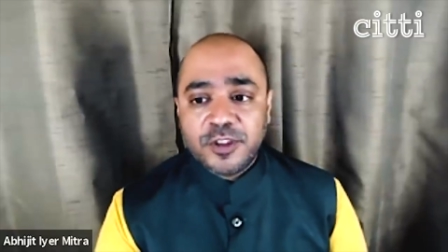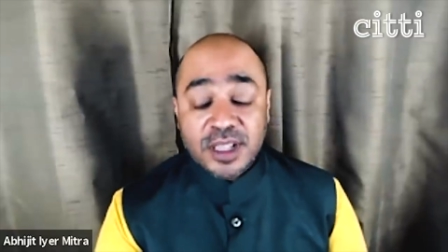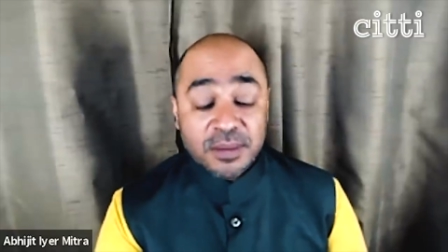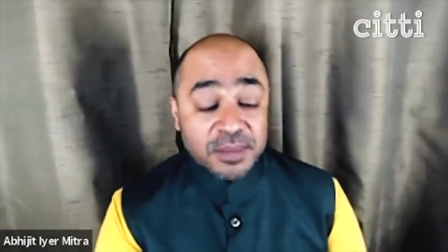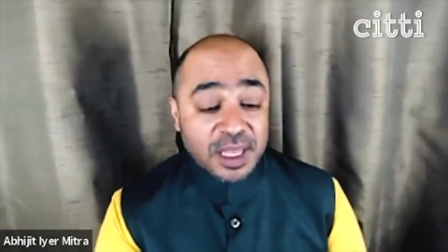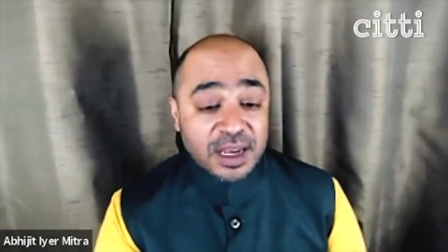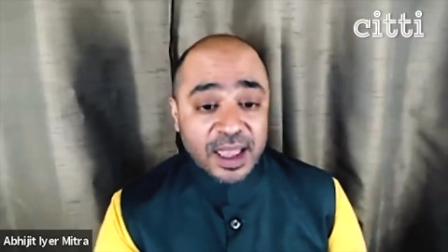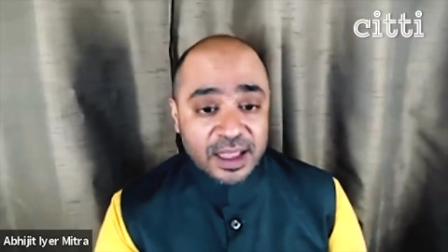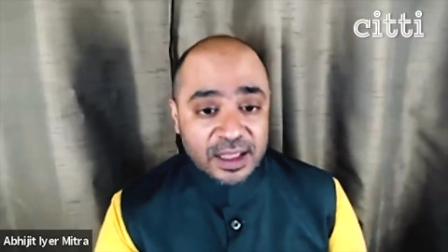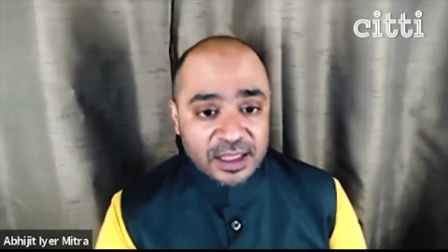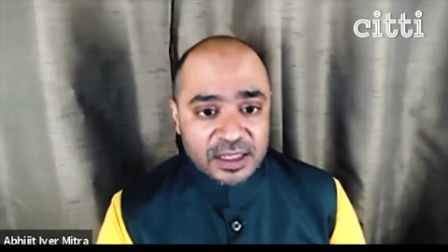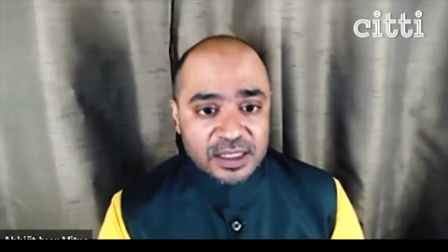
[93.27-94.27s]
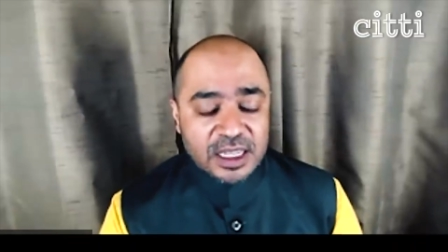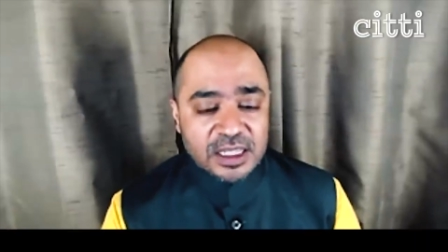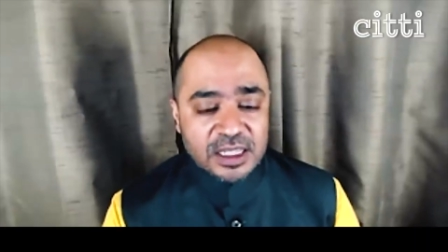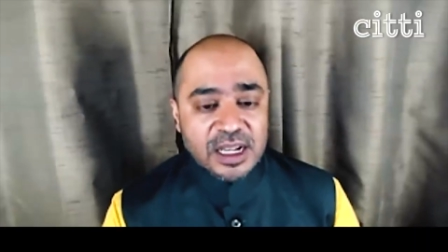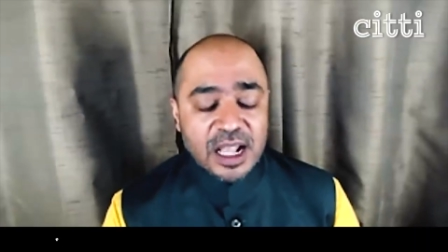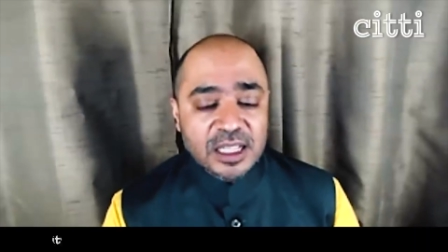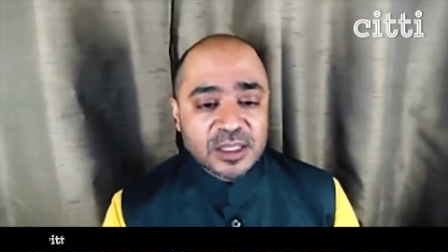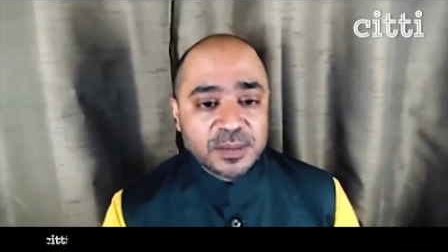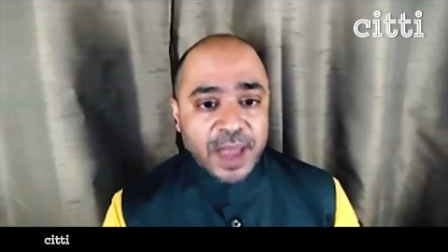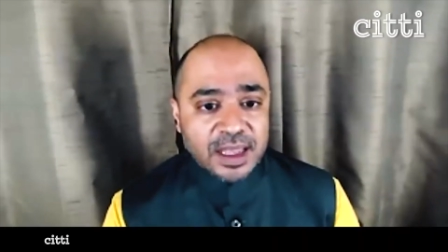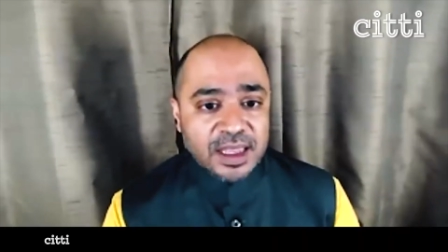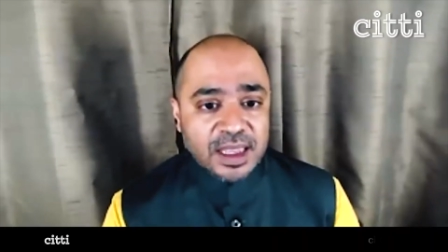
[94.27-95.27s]
that for something like this, he
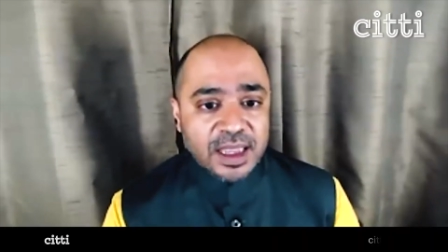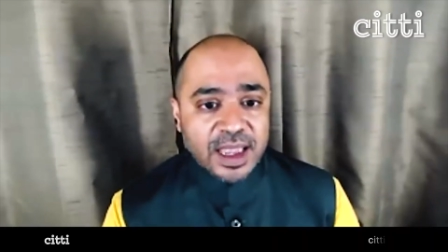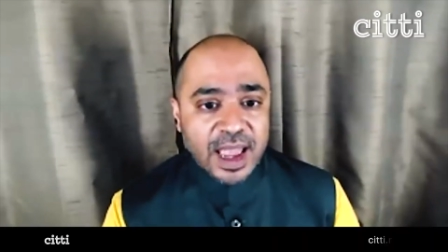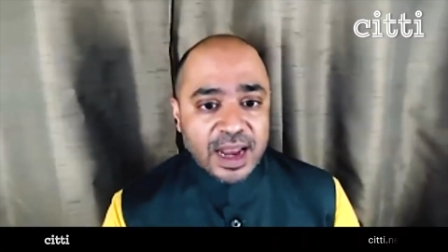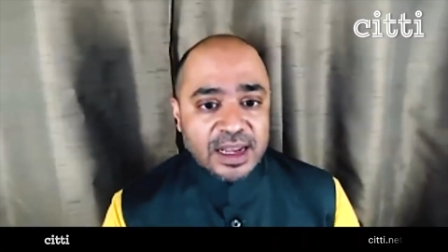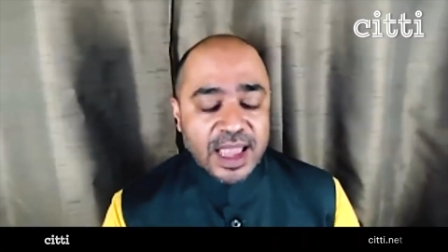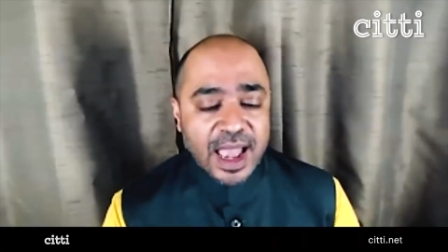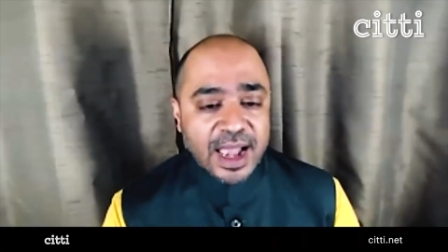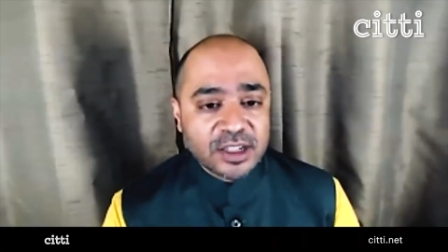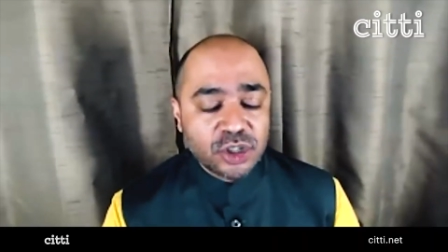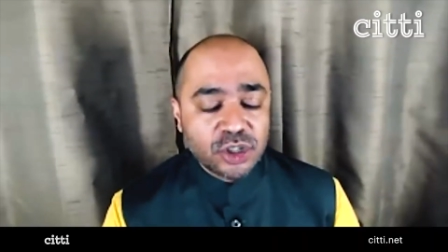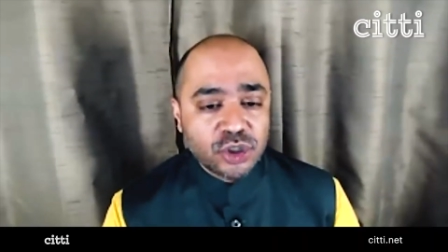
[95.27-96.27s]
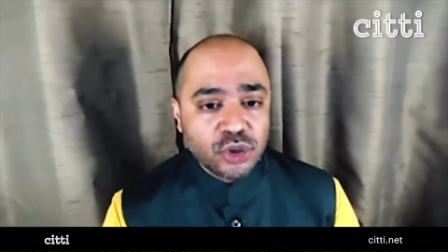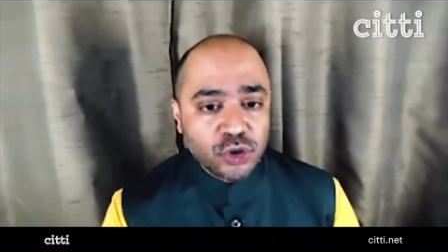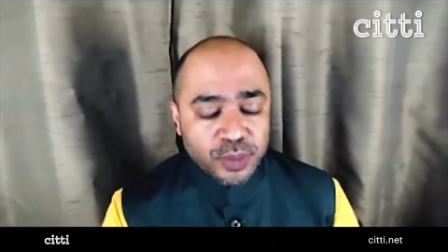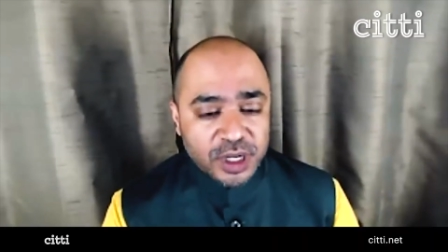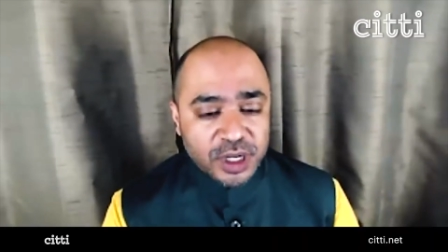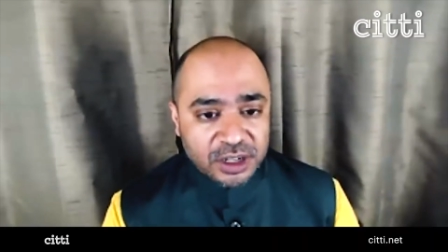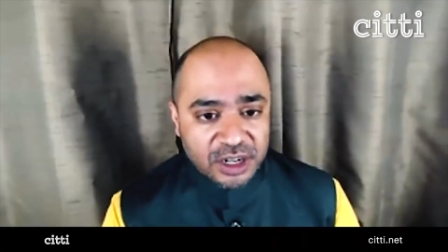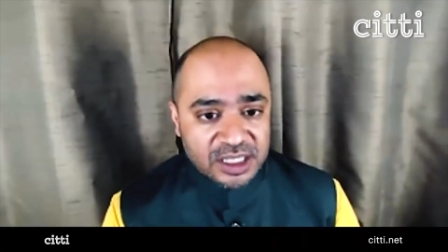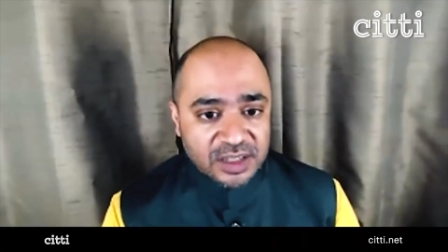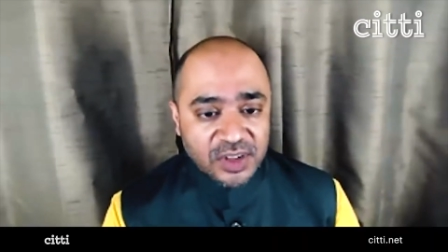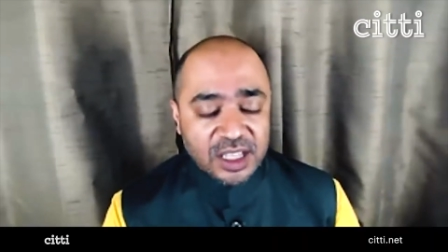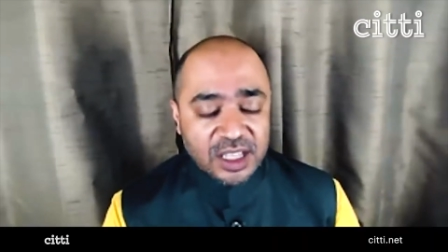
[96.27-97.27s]
starts panicking and he acts super
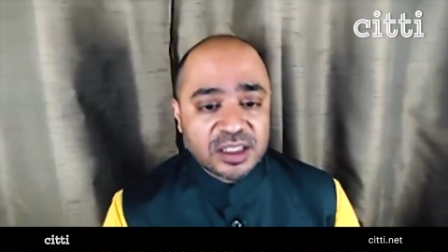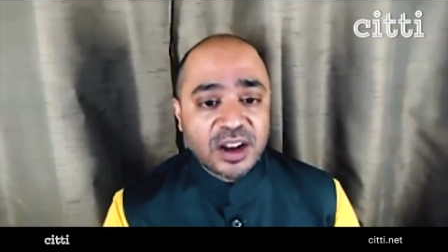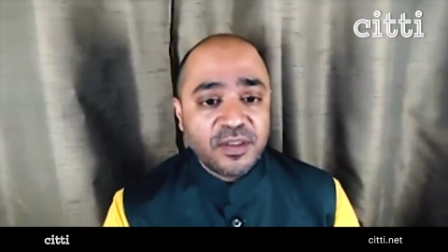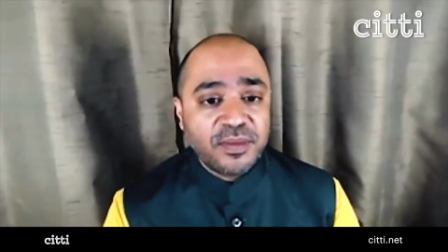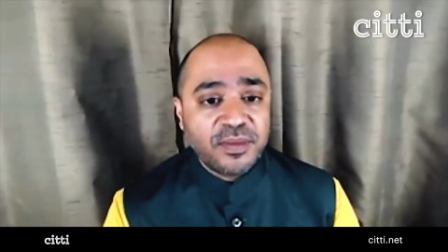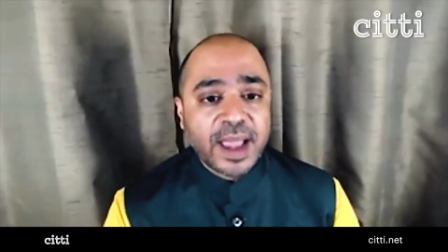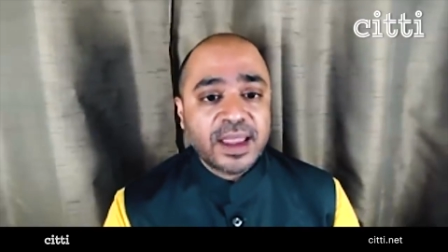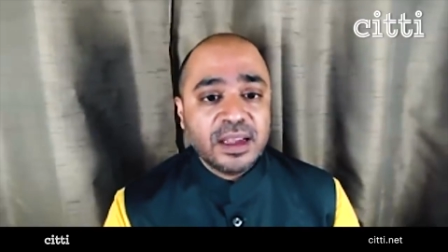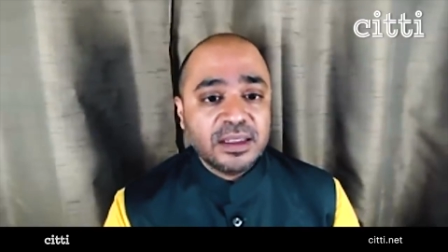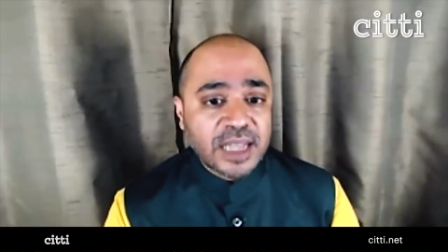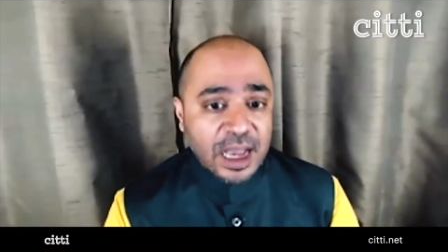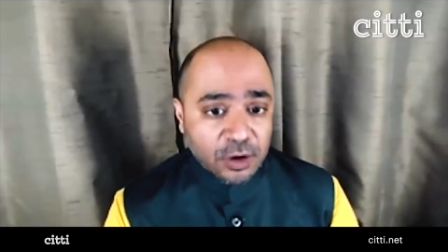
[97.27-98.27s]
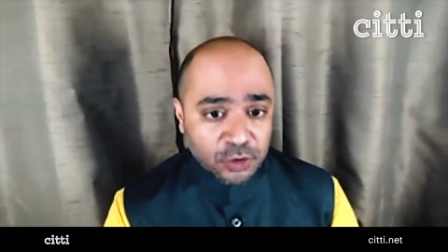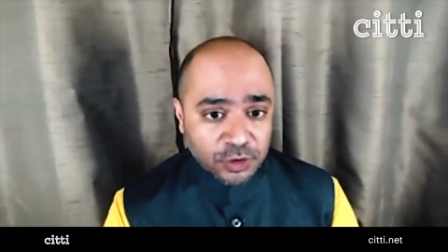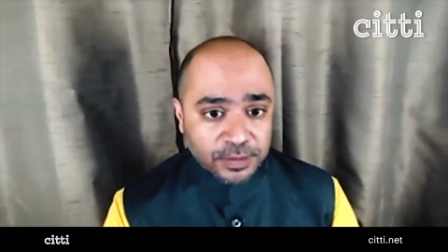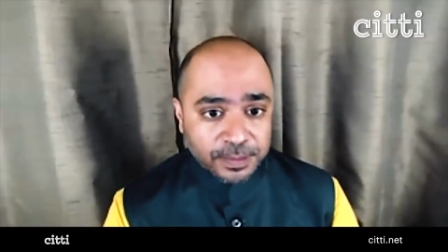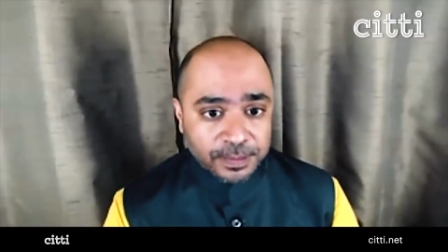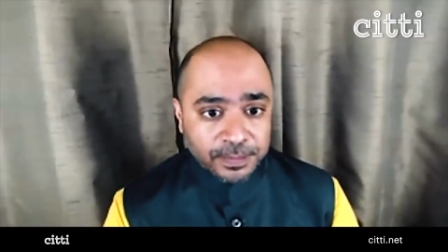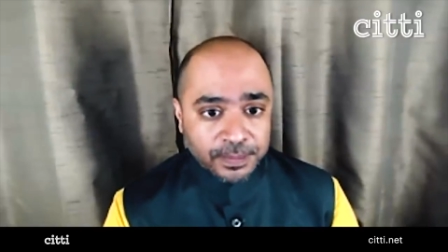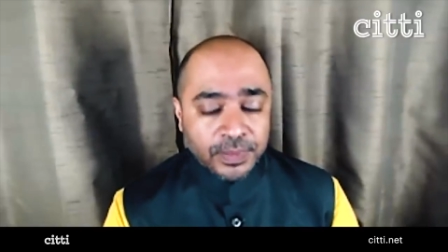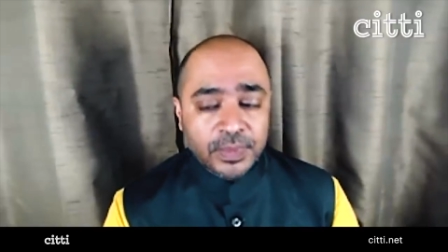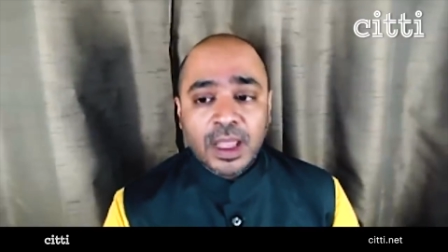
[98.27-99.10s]
aggressively instead of backing down.